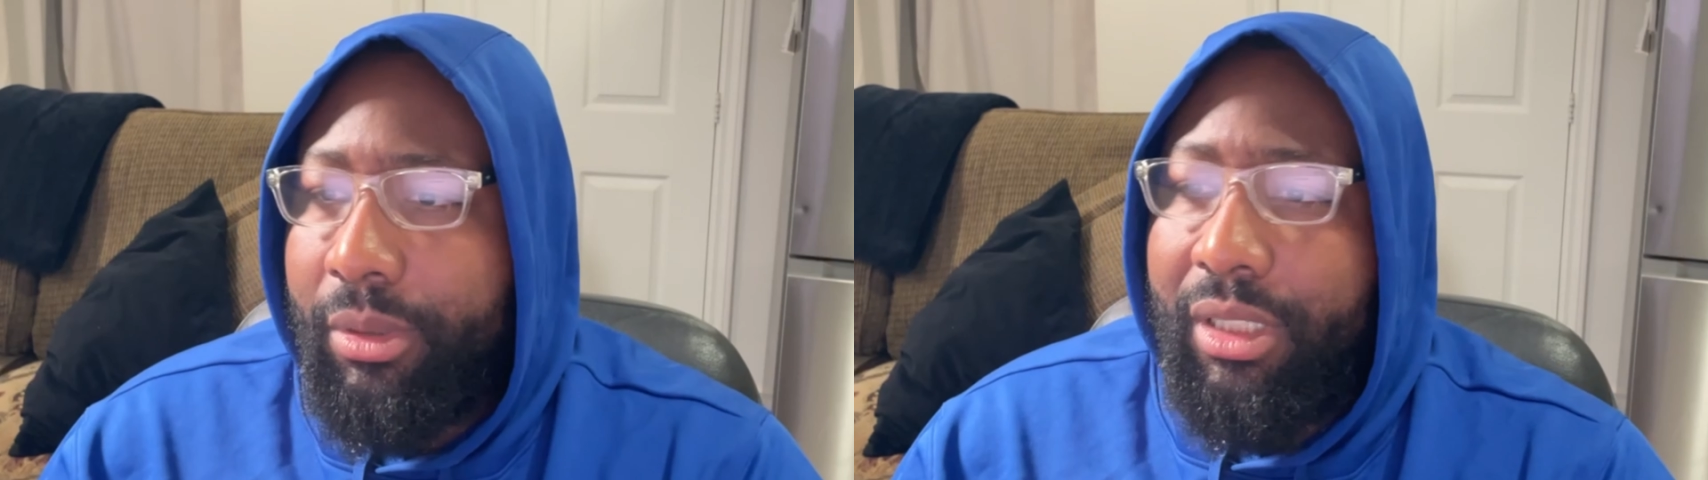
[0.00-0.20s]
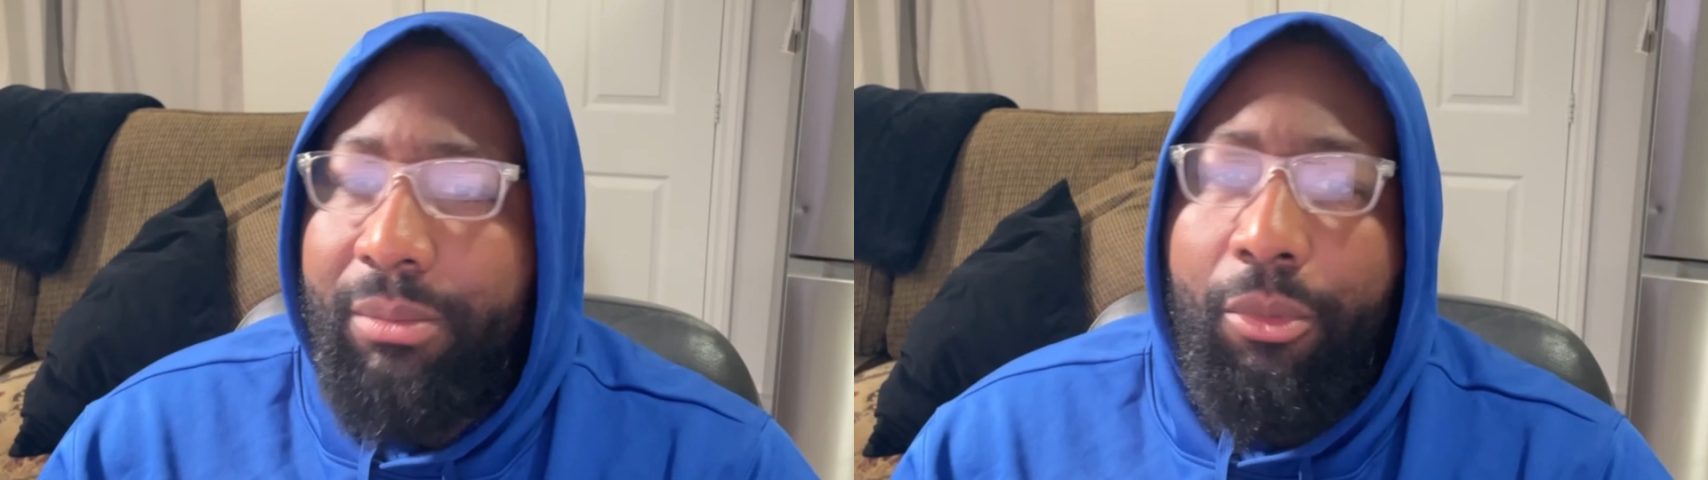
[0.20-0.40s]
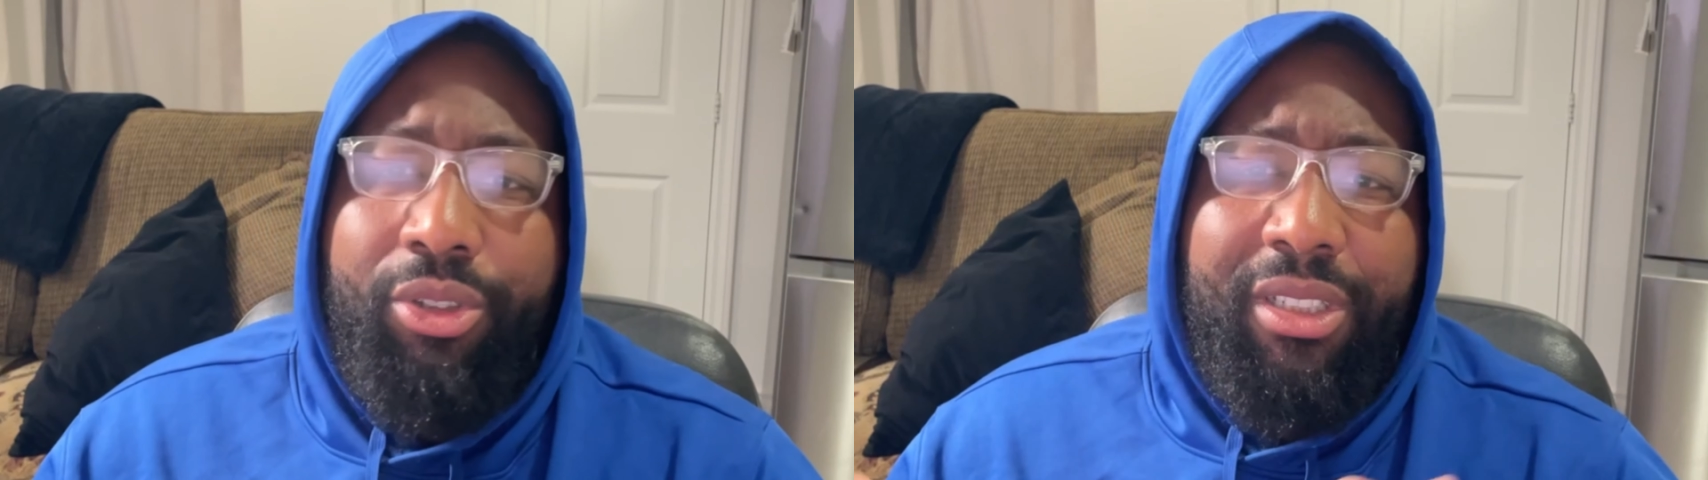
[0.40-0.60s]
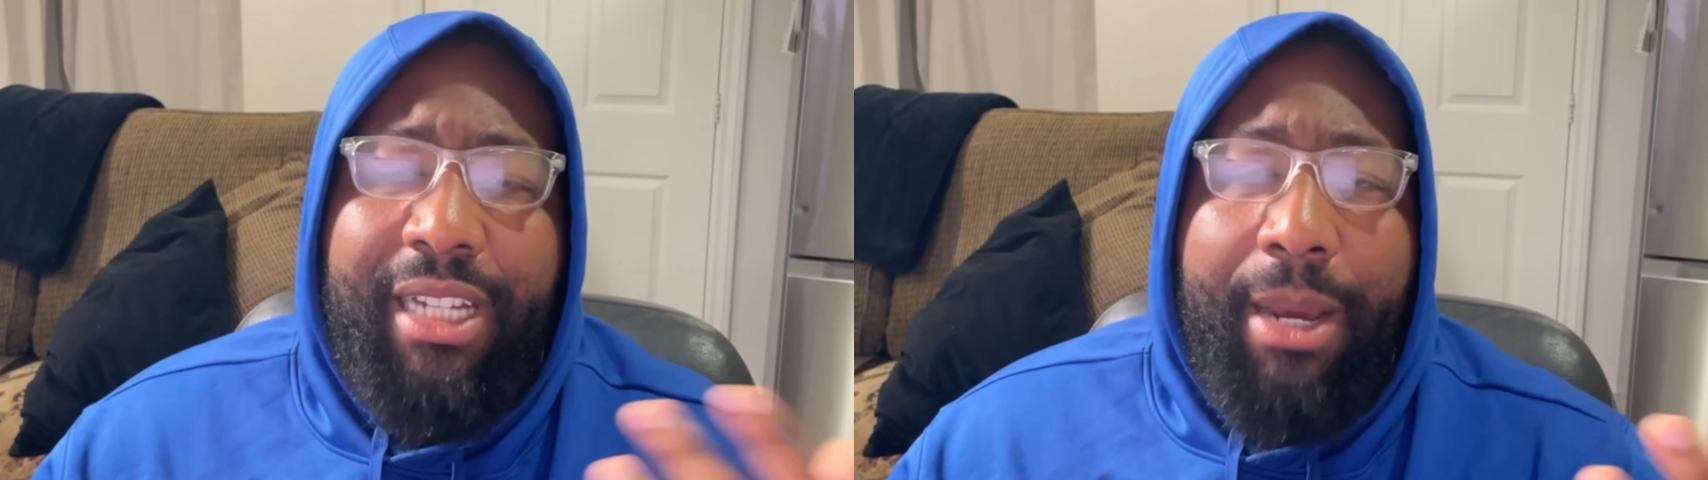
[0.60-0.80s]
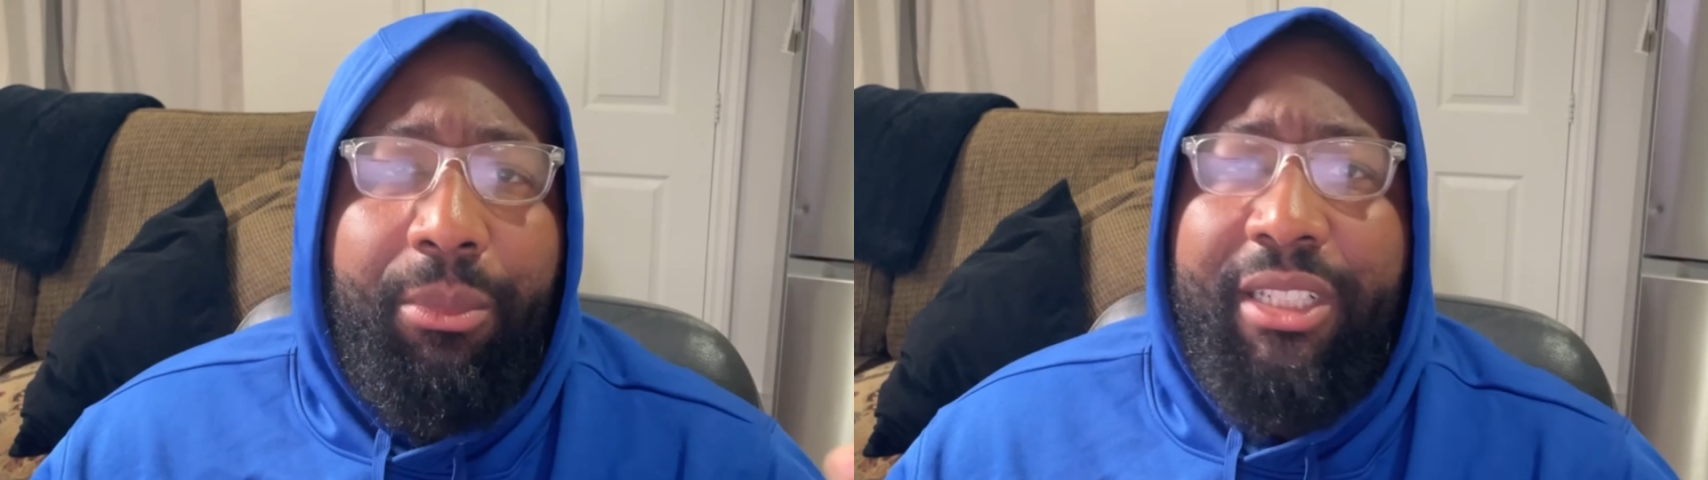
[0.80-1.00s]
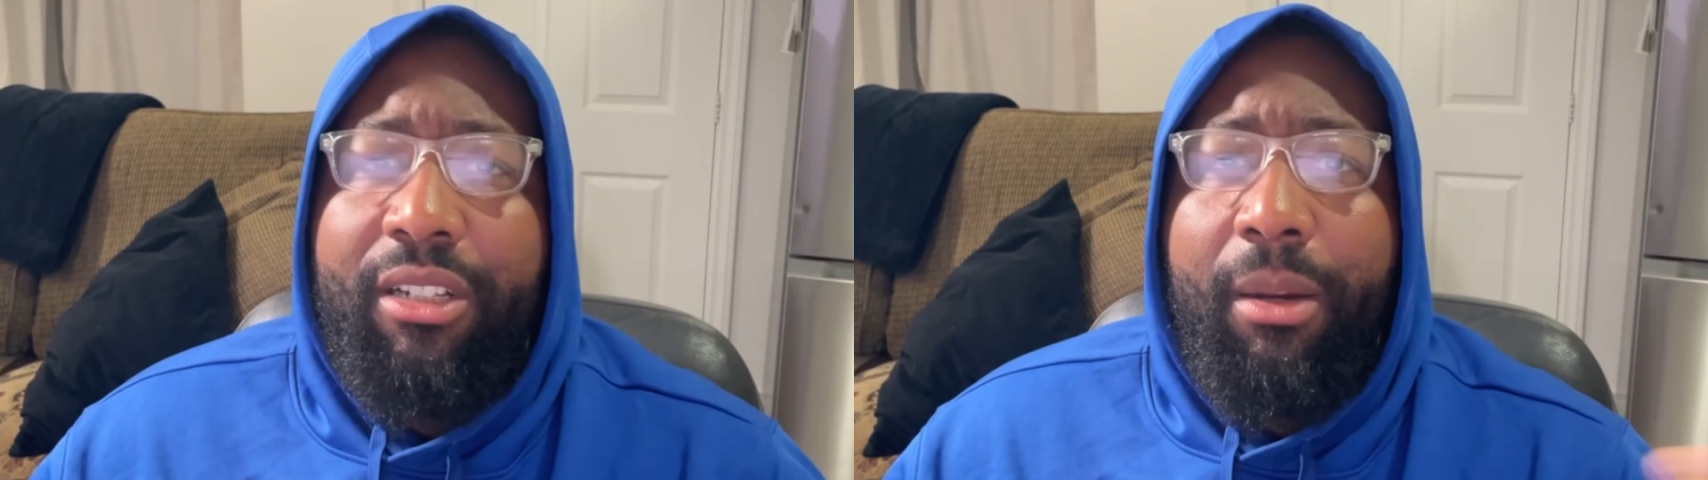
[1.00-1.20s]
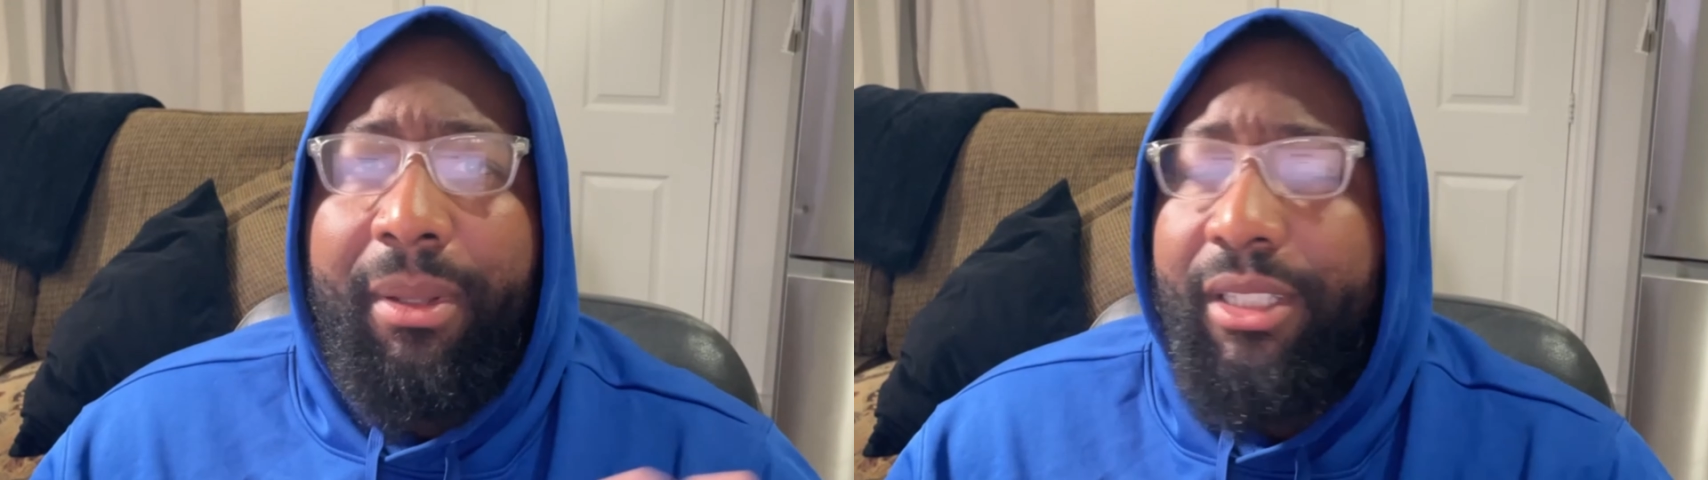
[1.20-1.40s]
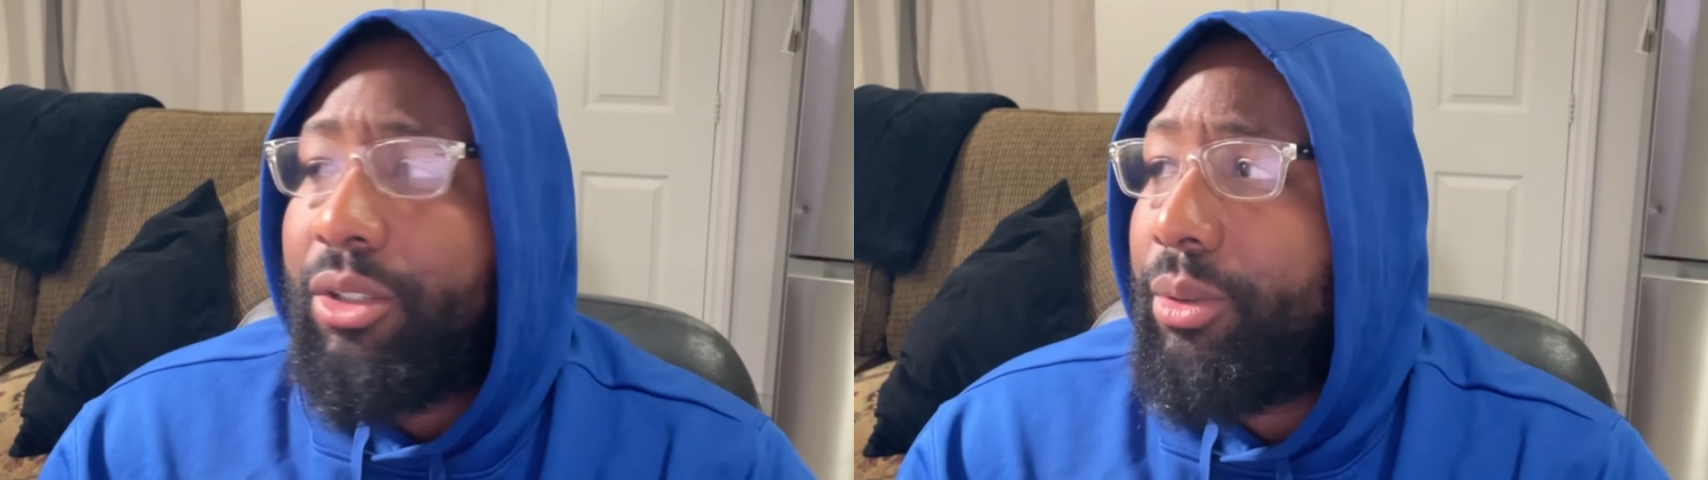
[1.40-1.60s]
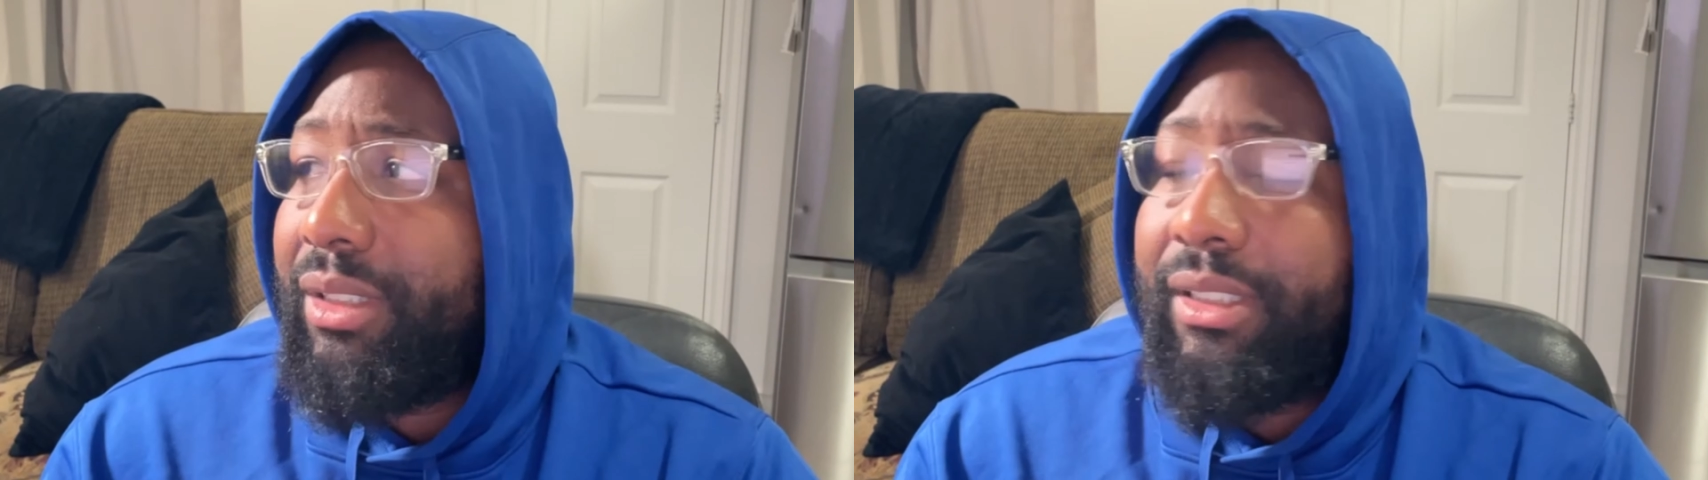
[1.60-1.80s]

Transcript: because most of the time when they talk about these tokens,